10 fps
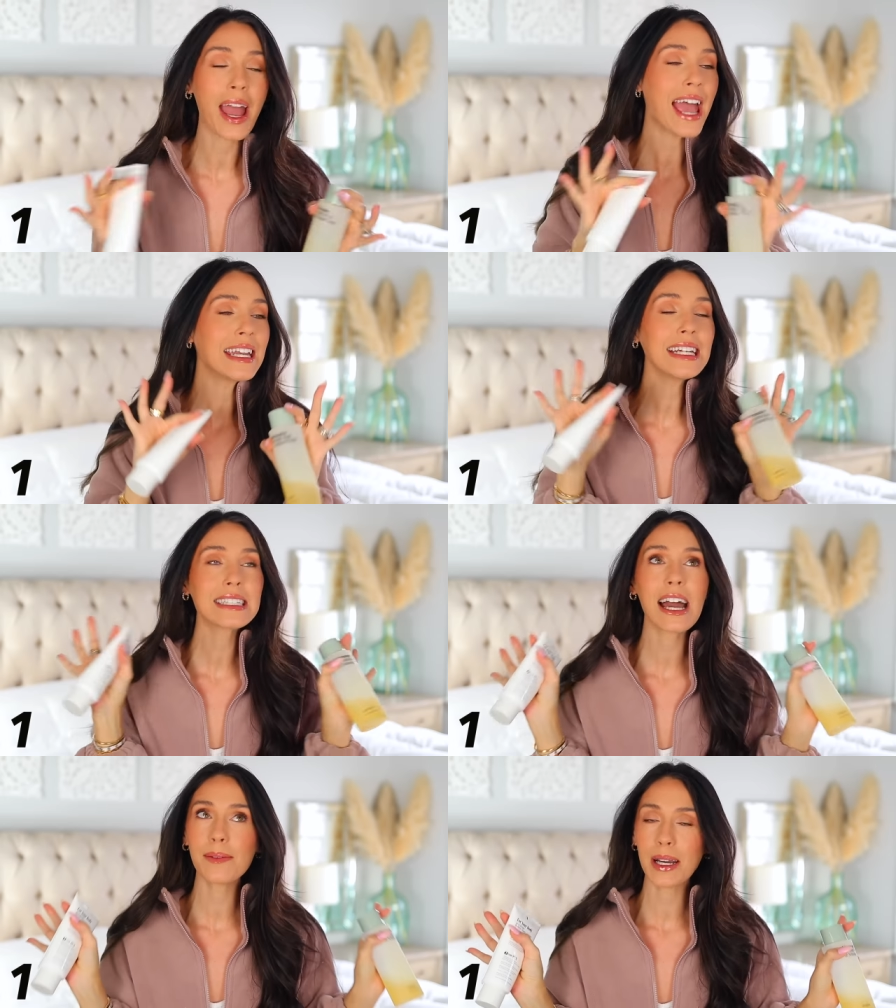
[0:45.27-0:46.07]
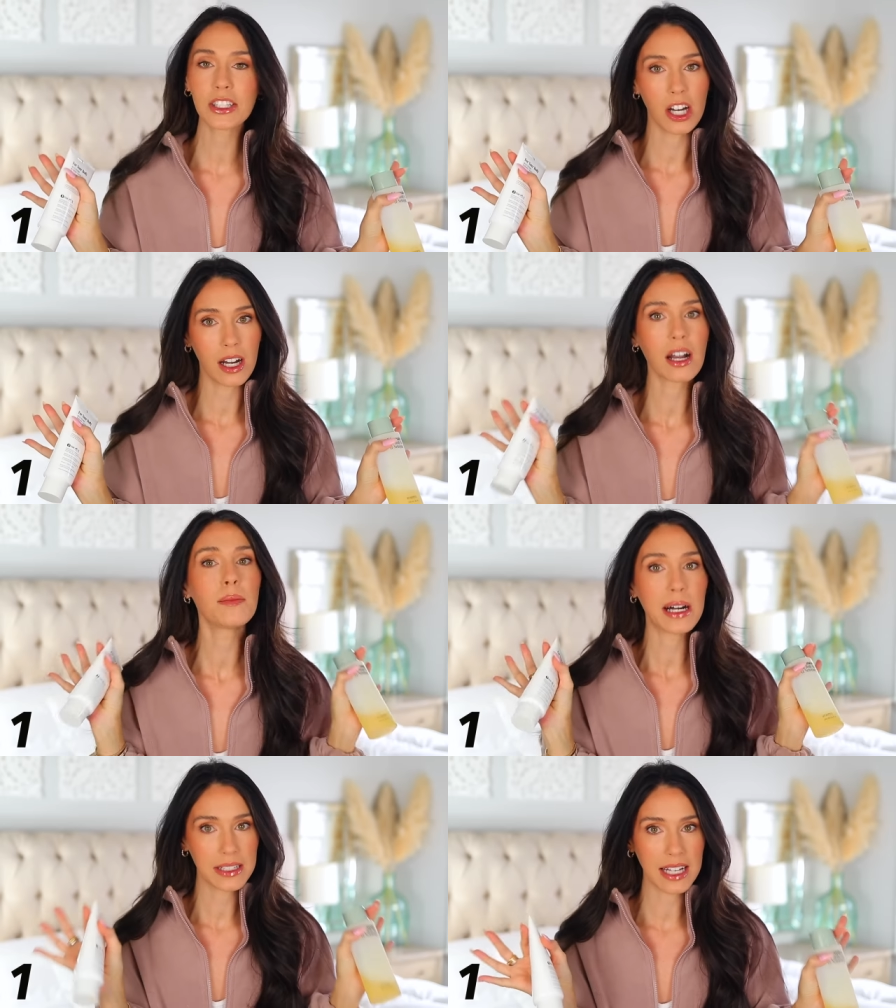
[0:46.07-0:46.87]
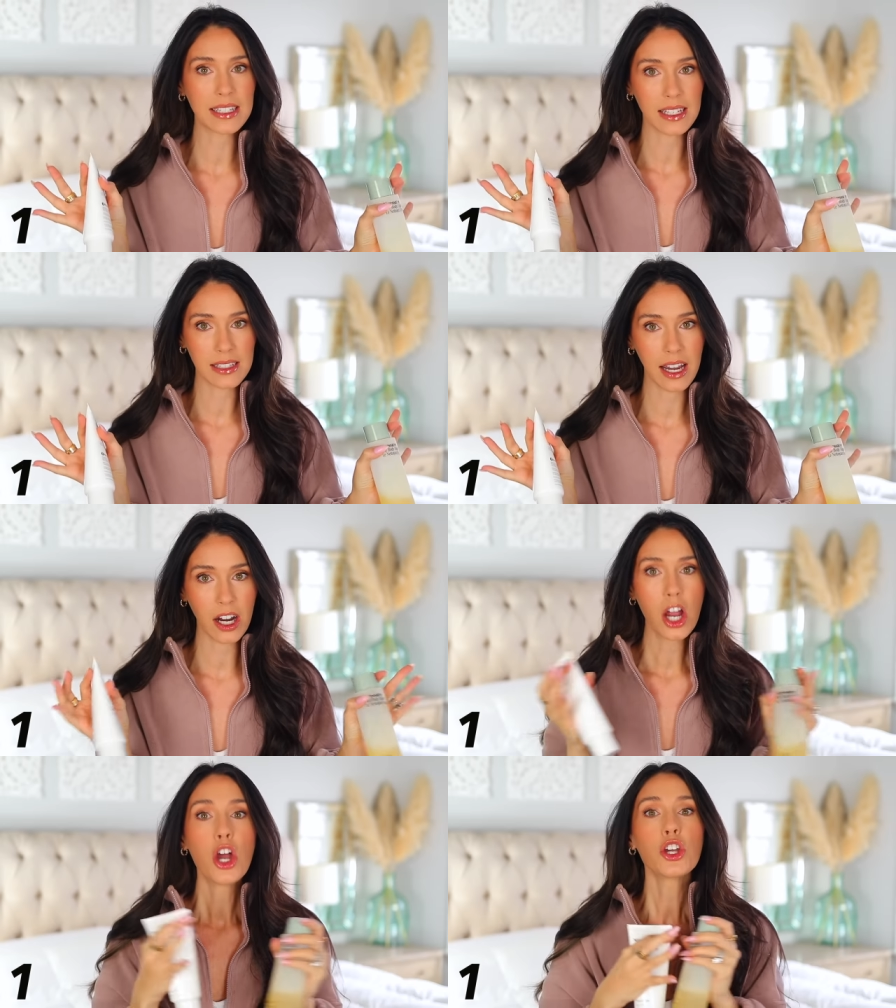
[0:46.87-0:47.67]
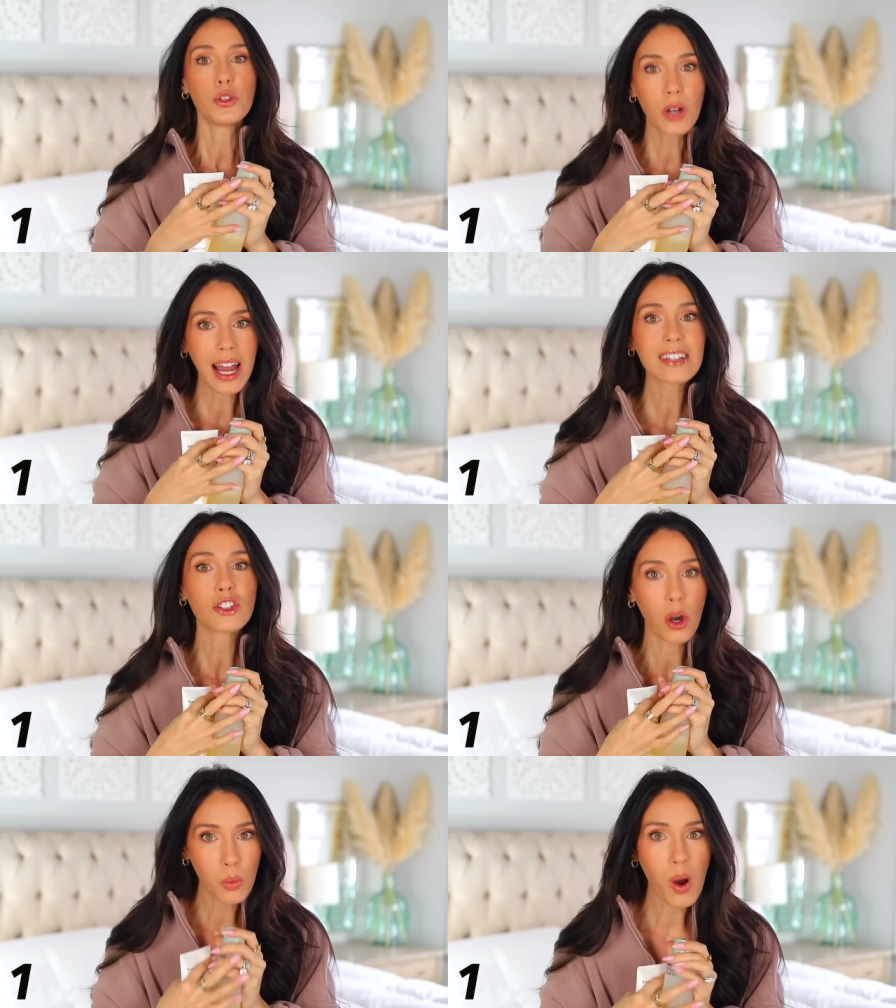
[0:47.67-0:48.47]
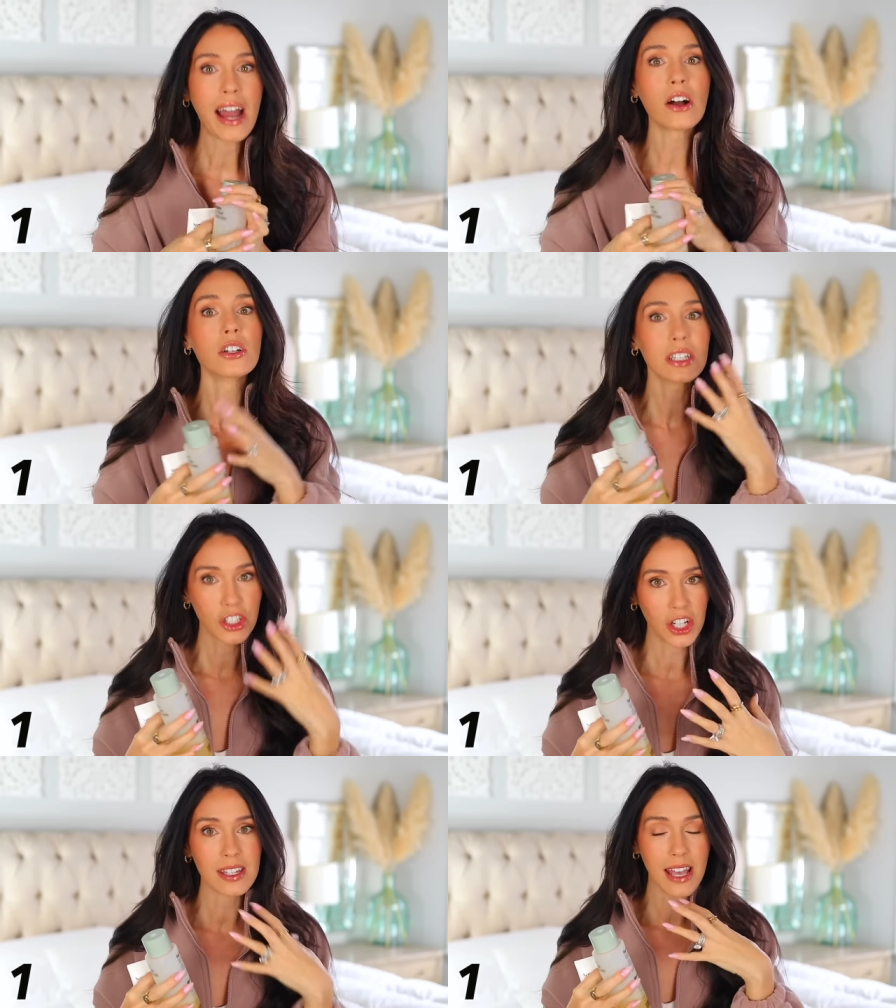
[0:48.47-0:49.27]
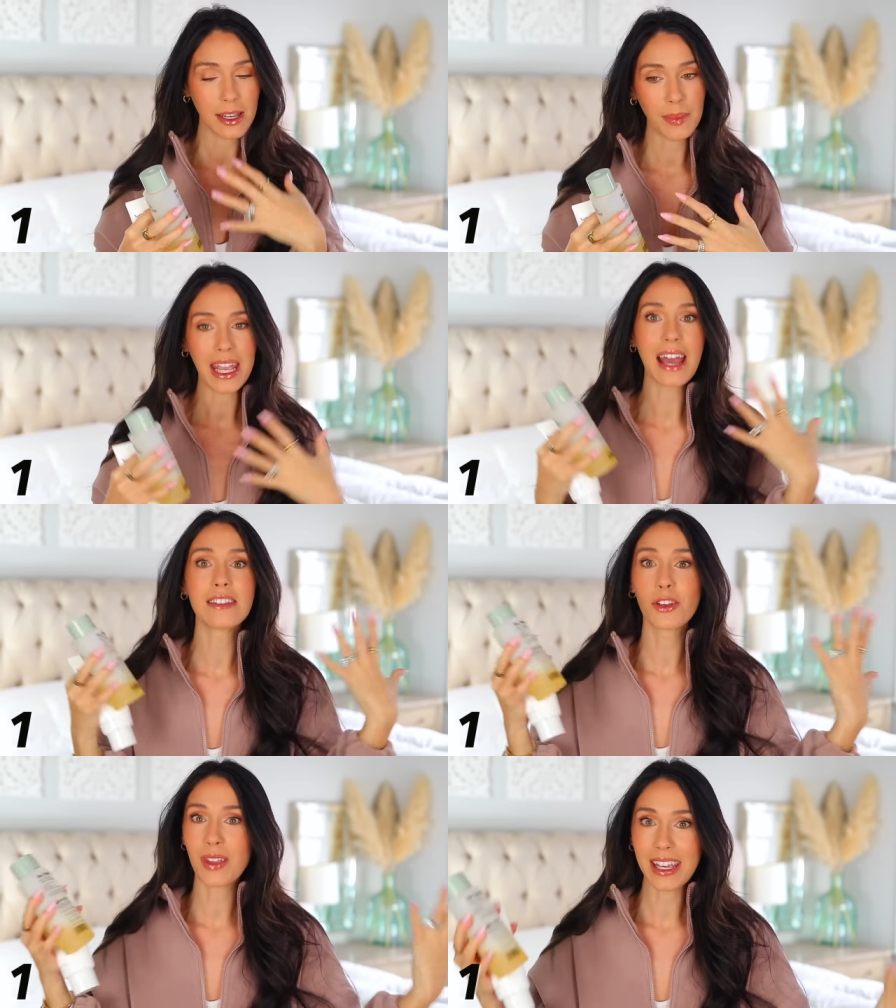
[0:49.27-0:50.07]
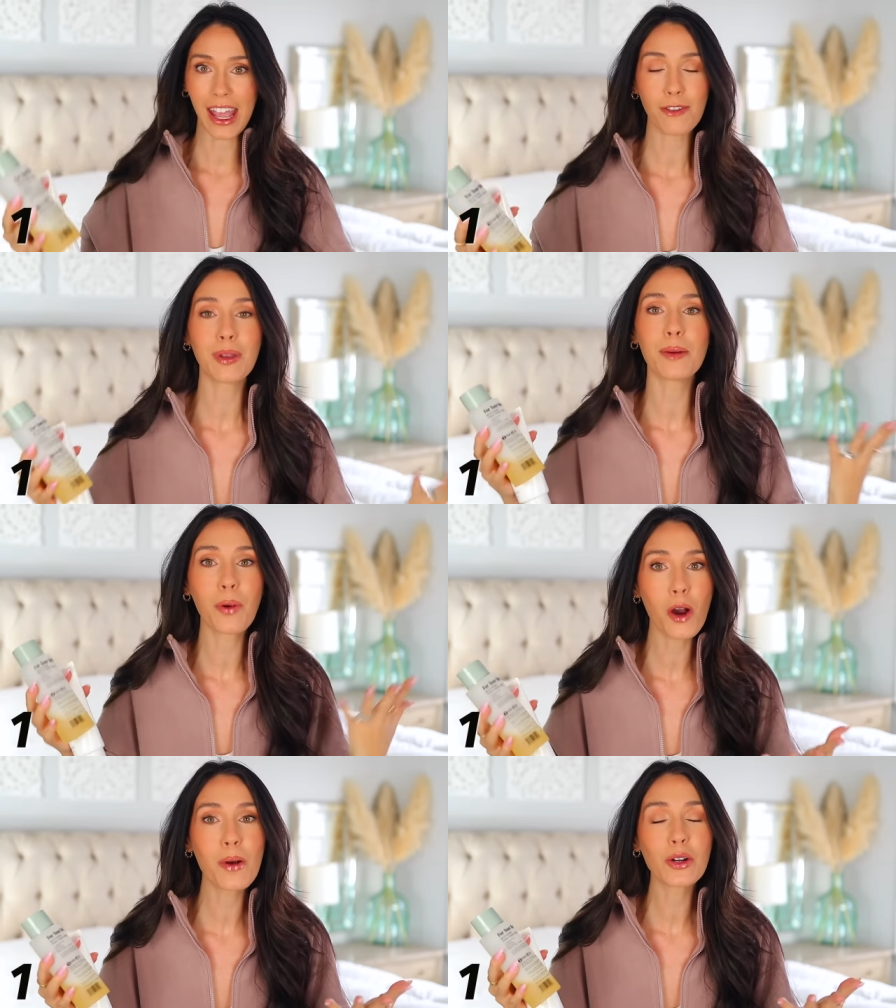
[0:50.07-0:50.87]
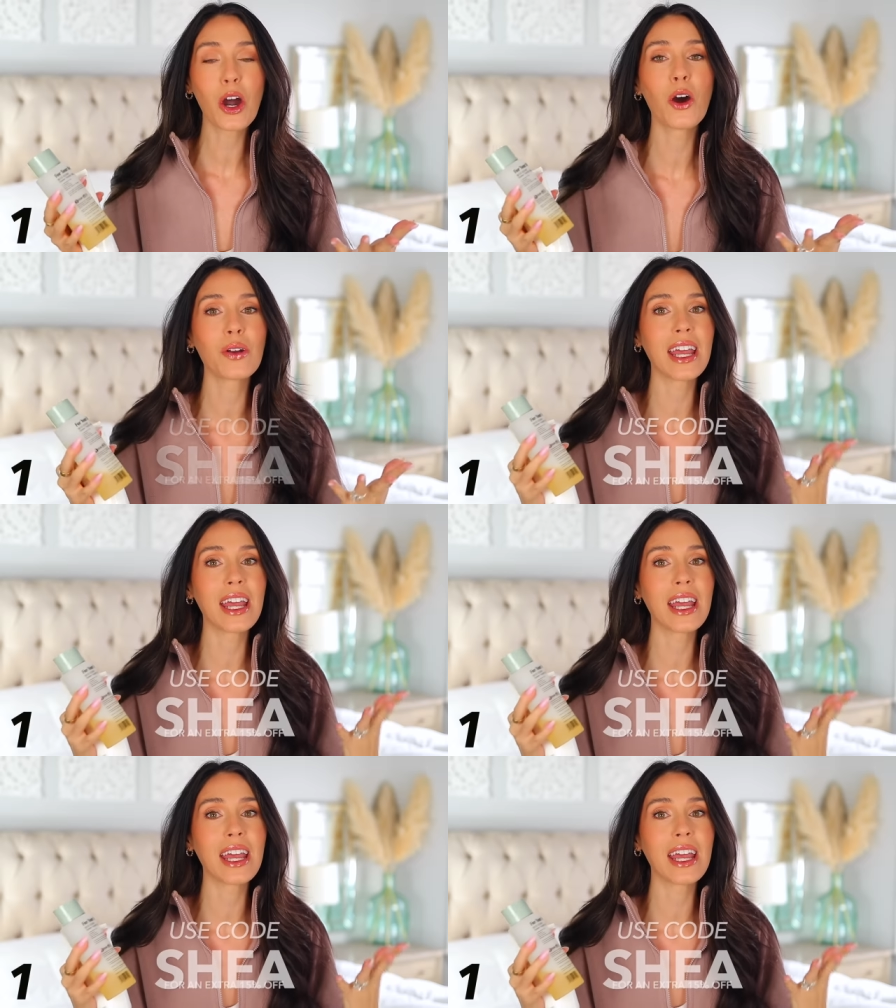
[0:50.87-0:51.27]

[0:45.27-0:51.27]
Anytime I talk about Necessaire, you guys go wild just like me. And so they gave me a promo code.